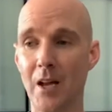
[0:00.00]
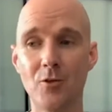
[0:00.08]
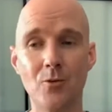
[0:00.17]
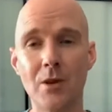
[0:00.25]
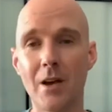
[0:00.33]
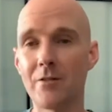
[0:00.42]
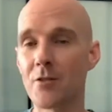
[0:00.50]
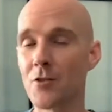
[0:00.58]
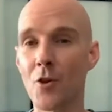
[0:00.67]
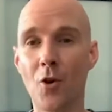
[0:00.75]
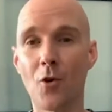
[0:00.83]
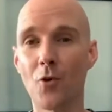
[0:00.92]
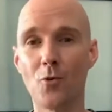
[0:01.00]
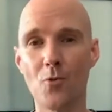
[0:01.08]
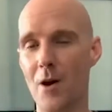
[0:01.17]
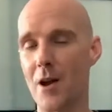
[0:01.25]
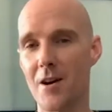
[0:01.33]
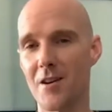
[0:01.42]
you never know
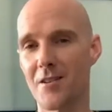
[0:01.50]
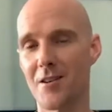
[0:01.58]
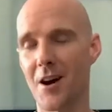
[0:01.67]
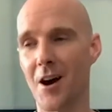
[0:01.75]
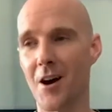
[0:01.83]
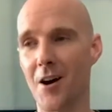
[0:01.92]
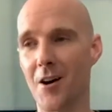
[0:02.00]
where